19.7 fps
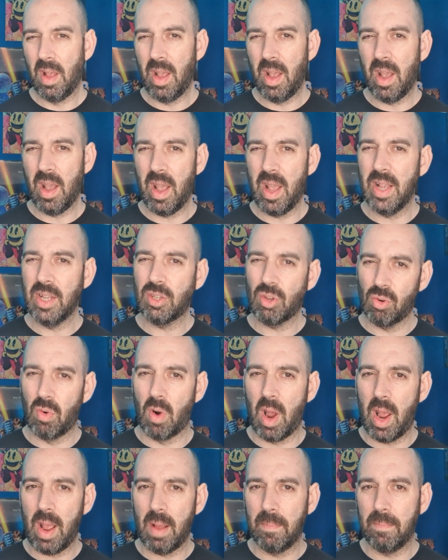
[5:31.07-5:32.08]
It's all
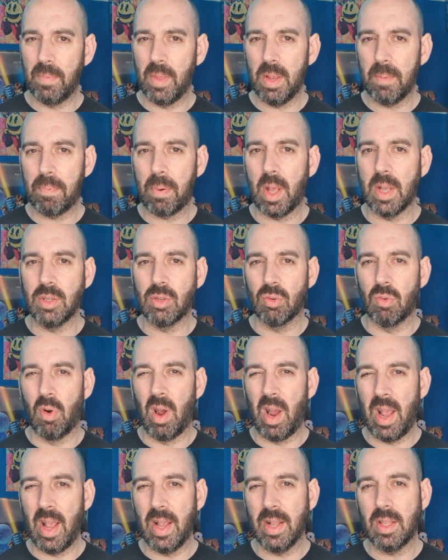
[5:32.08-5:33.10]
right. It plays all
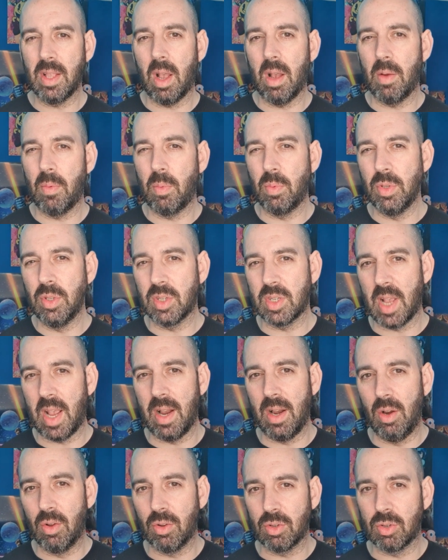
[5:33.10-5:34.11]
right. I wouldn't
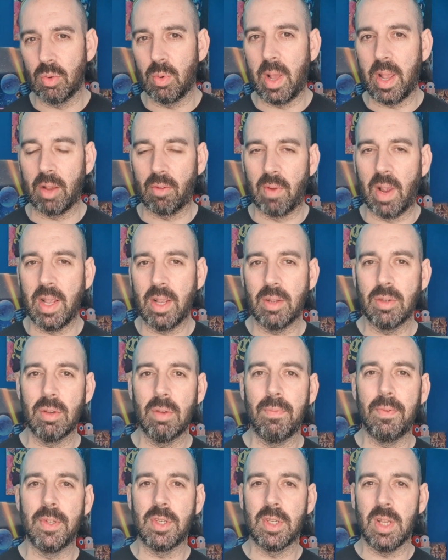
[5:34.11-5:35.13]
say it looks all that great, because
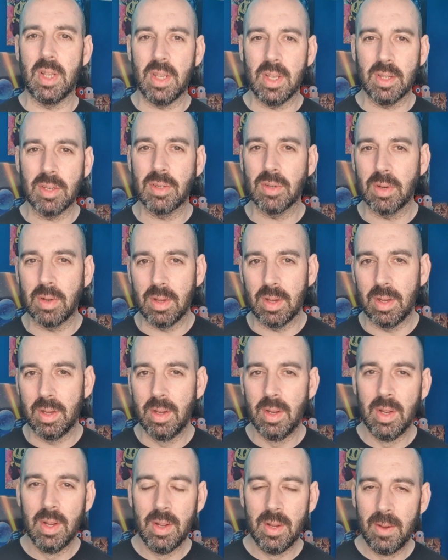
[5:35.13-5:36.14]
obviously it's on a
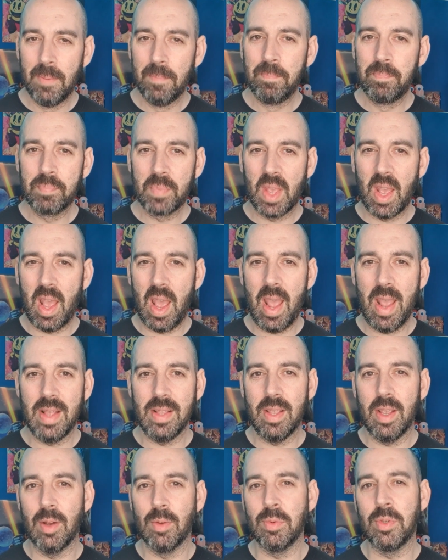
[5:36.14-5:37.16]

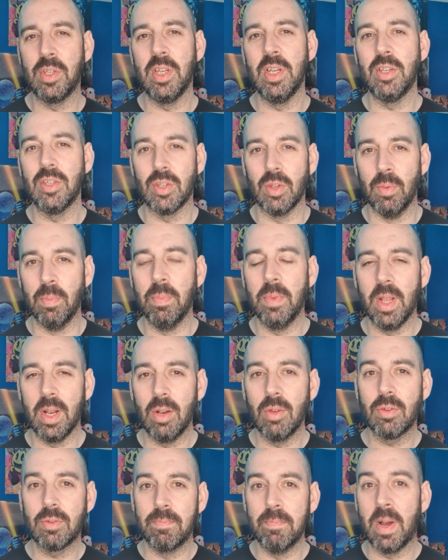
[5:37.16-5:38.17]
handheld system.
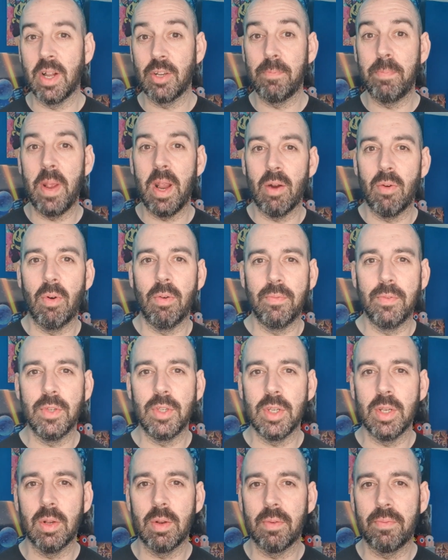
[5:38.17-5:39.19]
It looks much better,
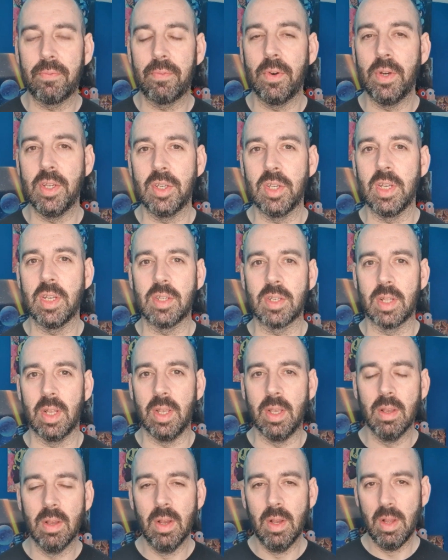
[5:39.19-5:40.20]
obviously, on a
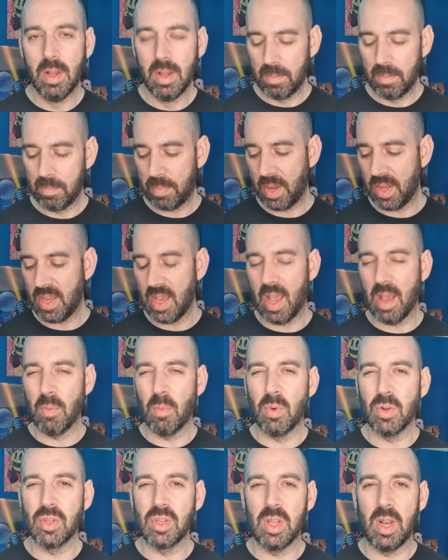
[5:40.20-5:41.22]
360. But yeah, it
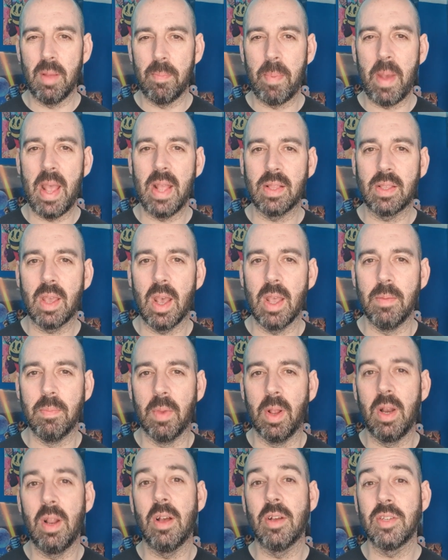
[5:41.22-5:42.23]
wasn't a bad
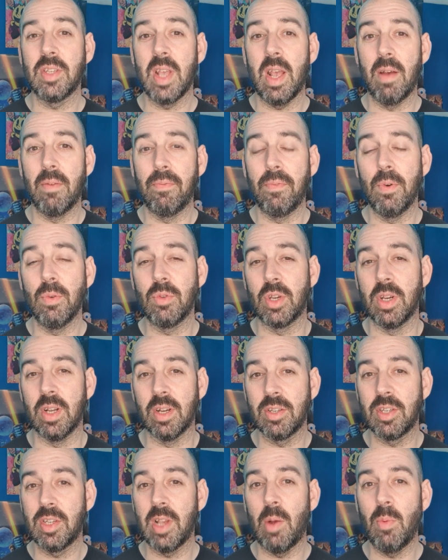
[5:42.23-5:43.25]
game. And like I say,
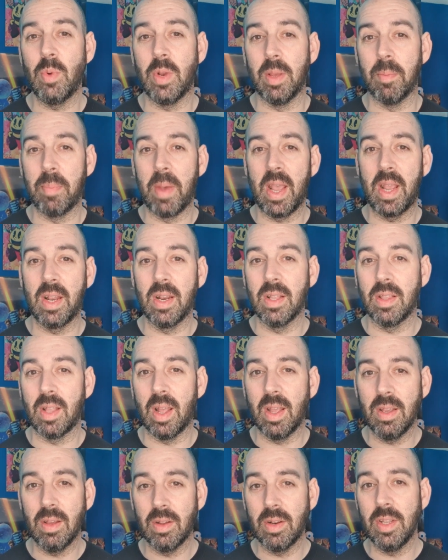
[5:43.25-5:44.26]
unfortunately, I sold it back in the
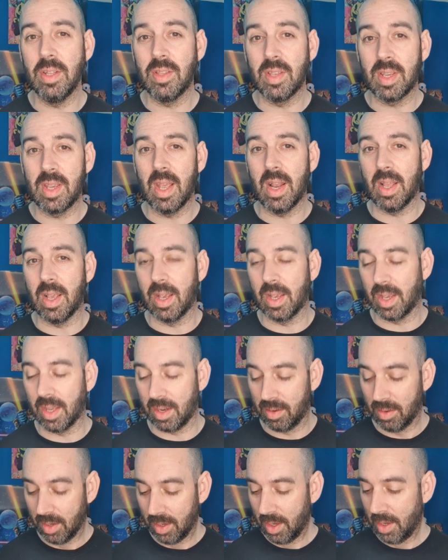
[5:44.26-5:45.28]
day. I need to get it
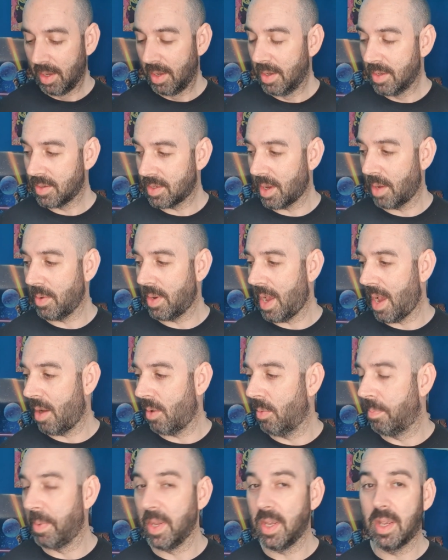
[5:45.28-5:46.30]
again. So that
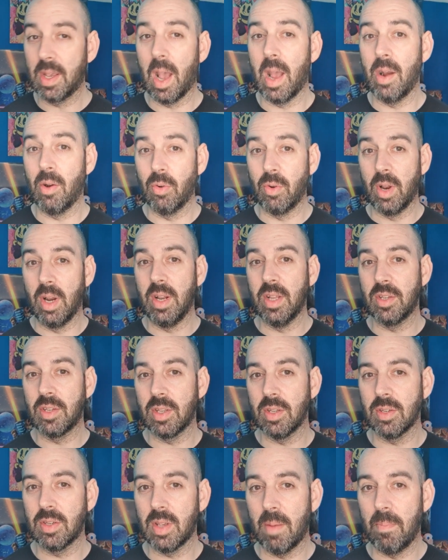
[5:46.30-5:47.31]
will be going on the
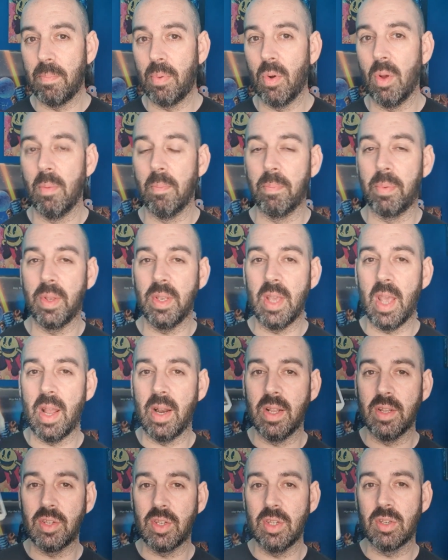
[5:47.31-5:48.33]
list at some point. But
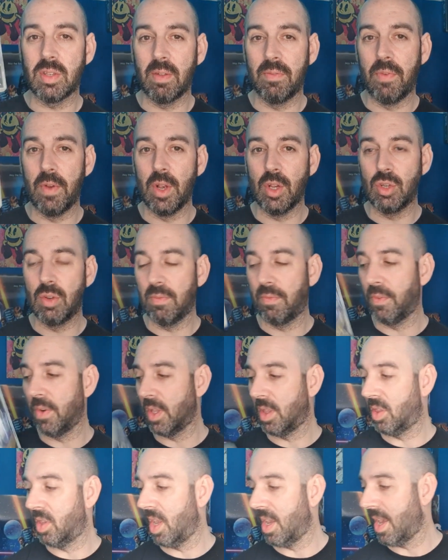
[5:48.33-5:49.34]
yeah, this is the version for
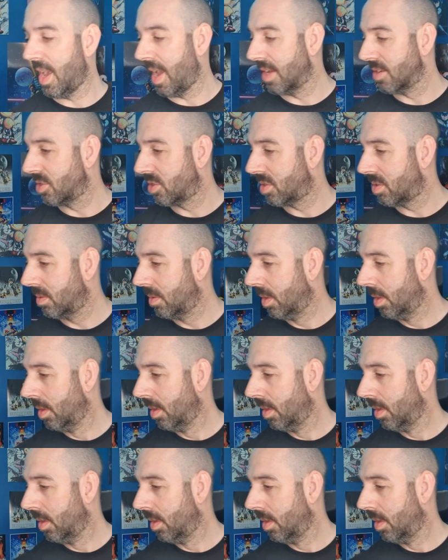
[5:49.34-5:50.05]
the DS.